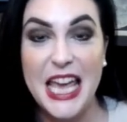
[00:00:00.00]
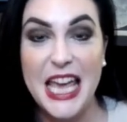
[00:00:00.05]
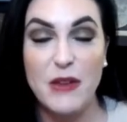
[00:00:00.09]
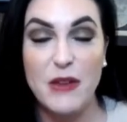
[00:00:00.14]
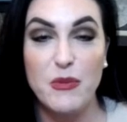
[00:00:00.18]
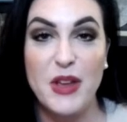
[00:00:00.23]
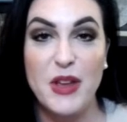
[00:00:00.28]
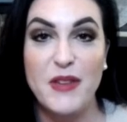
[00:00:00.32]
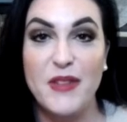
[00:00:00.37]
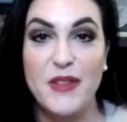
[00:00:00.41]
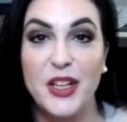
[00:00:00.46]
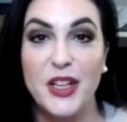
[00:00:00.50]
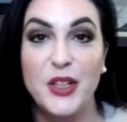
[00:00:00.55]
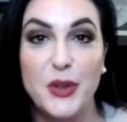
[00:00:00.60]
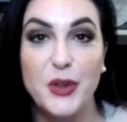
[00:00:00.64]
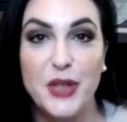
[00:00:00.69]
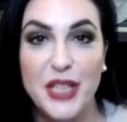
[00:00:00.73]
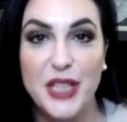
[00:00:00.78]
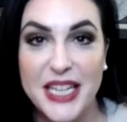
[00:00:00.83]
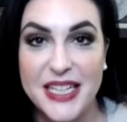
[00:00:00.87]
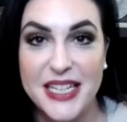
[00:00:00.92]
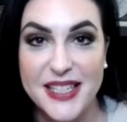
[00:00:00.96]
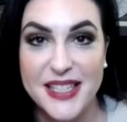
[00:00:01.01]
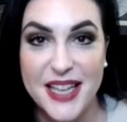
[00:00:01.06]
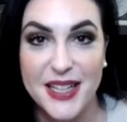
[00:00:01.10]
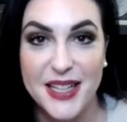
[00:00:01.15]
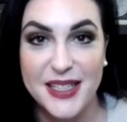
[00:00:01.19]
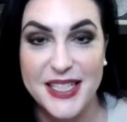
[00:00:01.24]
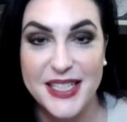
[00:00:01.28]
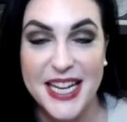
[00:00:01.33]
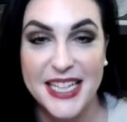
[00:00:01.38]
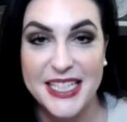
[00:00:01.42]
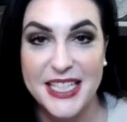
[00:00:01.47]
and we've included his
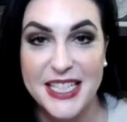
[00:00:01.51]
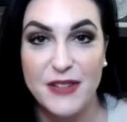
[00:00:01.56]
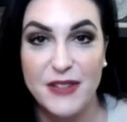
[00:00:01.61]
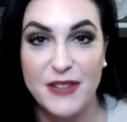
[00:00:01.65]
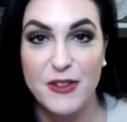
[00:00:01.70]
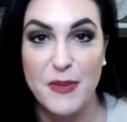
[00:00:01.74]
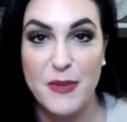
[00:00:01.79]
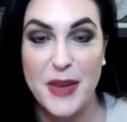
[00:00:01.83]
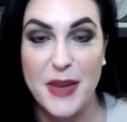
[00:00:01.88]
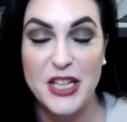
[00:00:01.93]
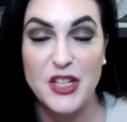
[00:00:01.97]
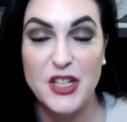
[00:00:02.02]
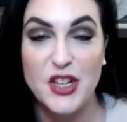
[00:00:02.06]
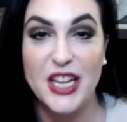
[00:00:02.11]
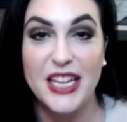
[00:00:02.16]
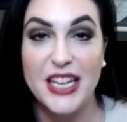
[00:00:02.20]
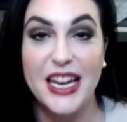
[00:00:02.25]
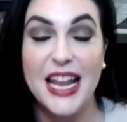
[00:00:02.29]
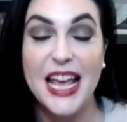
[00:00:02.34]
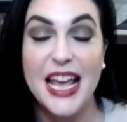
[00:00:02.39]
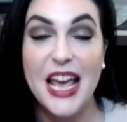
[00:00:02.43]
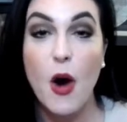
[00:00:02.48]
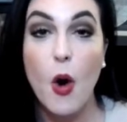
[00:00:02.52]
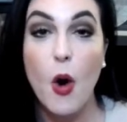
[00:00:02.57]
contact information,